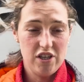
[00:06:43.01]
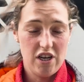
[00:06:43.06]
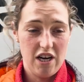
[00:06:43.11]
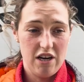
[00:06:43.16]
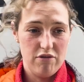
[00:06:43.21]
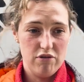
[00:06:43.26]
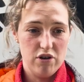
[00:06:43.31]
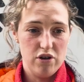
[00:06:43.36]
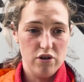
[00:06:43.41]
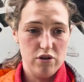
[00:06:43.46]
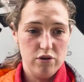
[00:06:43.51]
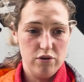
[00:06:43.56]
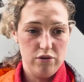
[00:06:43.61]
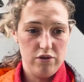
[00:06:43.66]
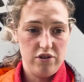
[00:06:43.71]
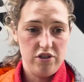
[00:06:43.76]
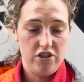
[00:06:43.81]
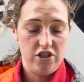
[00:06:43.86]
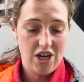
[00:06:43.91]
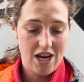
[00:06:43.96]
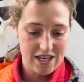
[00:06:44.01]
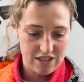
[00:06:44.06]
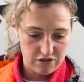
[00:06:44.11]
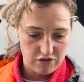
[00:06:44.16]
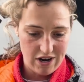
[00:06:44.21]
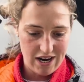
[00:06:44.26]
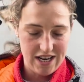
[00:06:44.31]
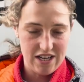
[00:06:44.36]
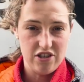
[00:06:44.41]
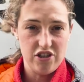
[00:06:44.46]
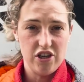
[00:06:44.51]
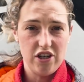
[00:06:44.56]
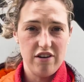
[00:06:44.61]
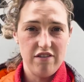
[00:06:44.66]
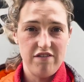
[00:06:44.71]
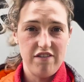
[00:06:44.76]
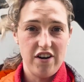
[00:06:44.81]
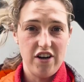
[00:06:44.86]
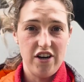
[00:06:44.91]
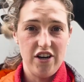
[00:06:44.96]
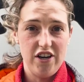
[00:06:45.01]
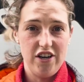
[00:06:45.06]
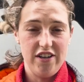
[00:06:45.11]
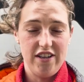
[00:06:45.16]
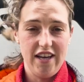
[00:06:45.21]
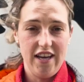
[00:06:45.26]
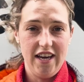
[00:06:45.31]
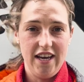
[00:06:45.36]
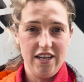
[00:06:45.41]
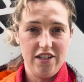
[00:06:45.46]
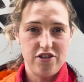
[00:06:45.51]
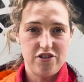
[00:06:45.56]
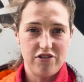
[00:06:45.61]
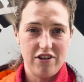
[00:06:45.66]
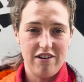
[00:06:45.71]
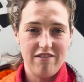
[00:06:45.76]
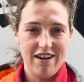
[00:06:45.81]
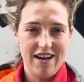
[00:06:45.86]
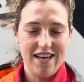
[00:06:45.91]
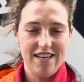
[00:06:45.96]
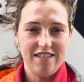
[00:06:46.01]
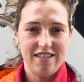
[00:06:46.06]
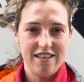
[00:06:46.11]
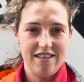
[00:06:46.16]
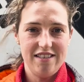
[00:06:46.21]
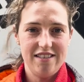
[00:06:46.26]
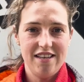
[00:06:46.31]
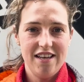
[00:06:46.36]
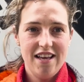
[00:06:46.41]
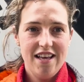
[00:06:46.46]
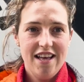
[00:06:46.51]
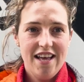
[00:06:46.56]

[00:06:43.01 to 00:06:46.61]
I rode Jazz Ranger for the 3 races.